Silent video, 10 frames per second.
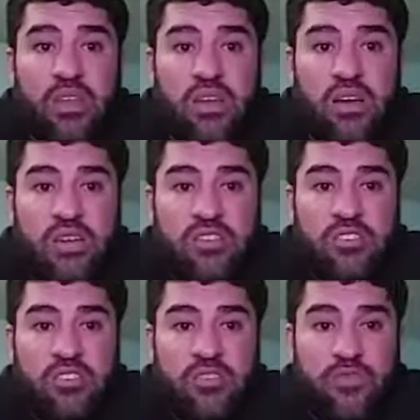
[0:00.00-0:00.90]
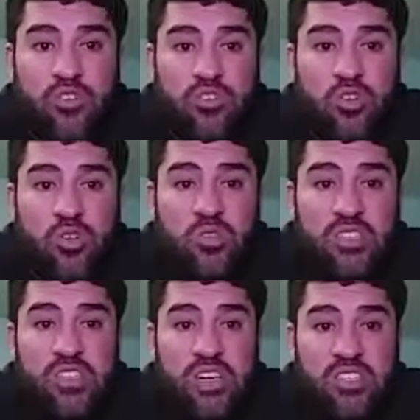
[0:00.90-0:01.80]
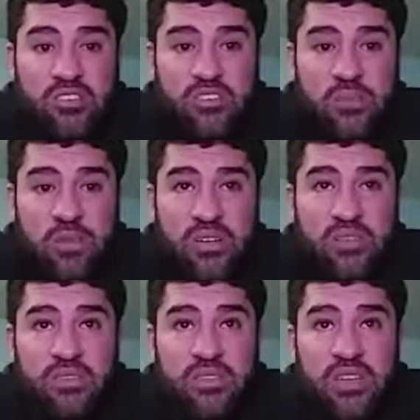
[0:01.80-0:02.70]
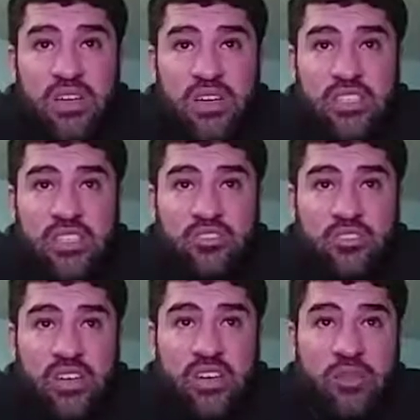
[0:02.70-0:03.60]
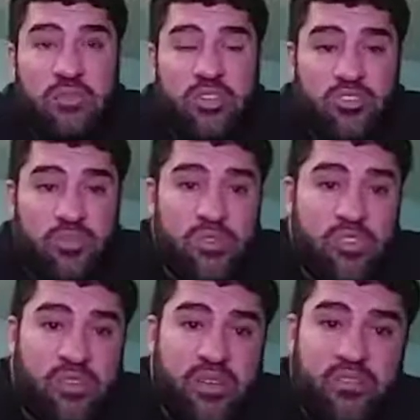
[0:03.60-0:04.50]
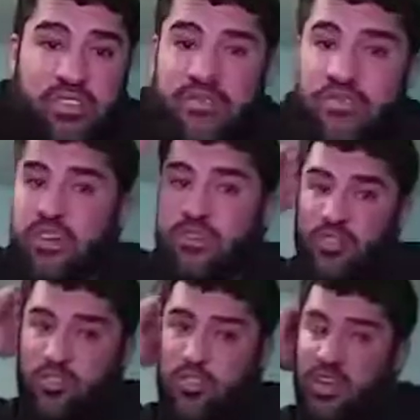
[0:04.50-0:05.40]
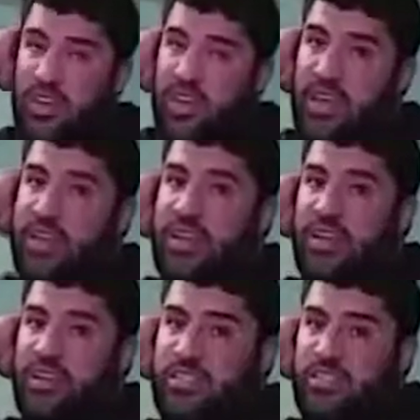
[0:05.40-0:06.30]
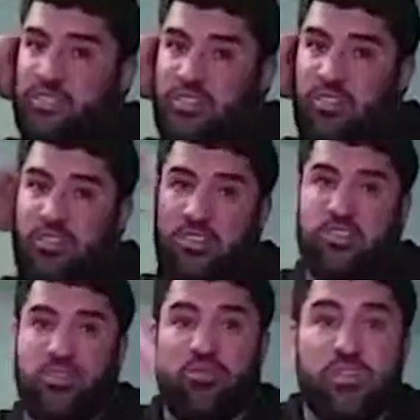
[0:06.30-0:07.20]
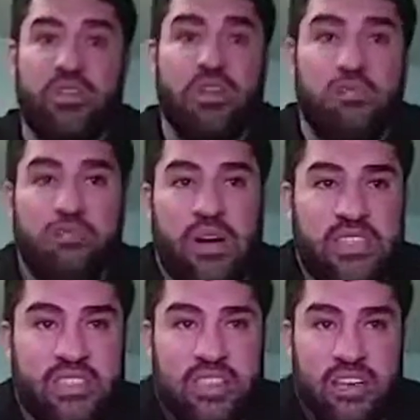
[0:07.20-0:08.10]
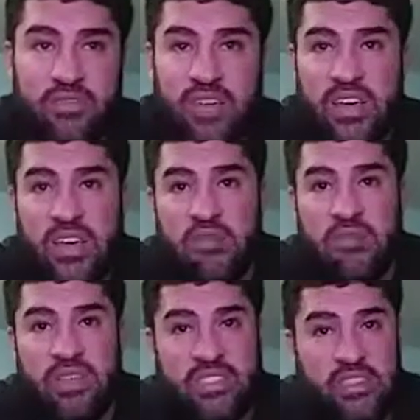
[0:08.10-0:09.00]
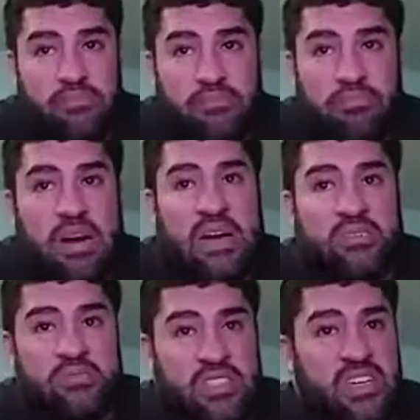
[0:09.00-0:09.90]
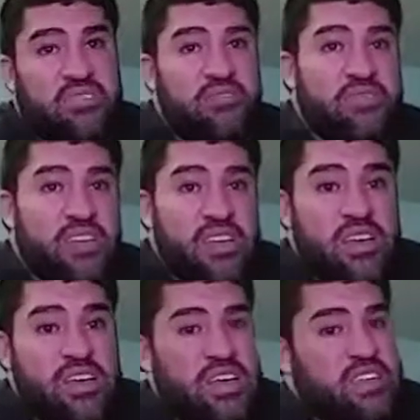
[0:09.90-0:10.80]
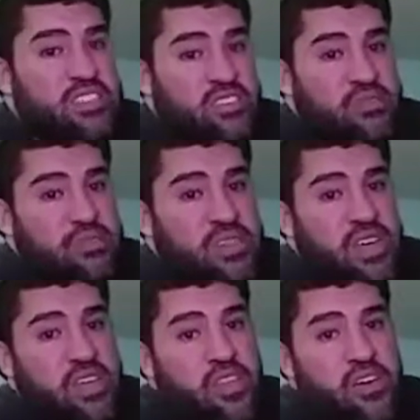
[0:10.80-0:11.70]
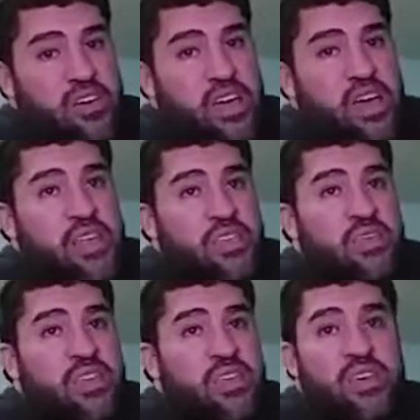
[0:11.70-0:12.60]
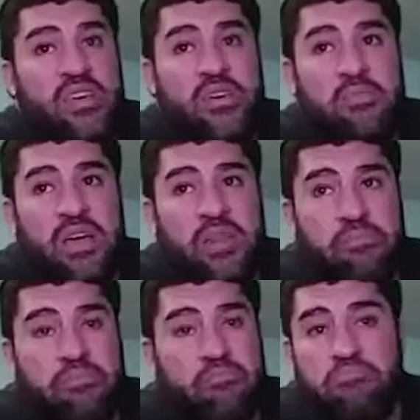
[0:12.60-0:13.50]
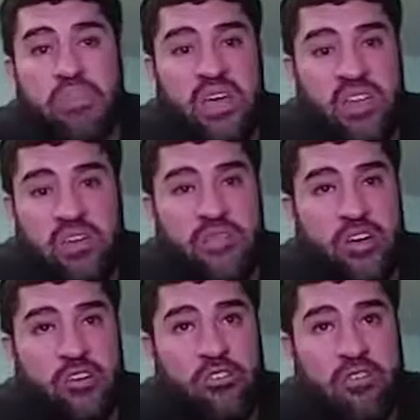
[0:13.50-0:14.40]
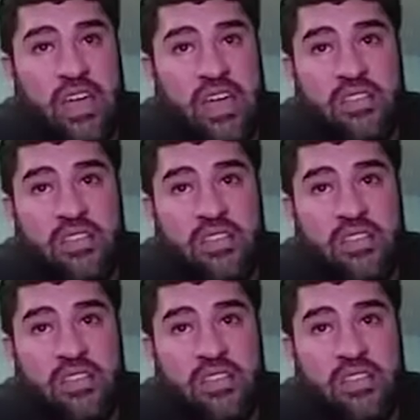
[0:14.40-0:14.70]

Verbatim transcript: I took the forskolin. I took the pill. I think it was like a couple hundred milligrams, like 500 and I took the artichoke by itself and I mixed it by themselves and I took them together and it made it made it felt great.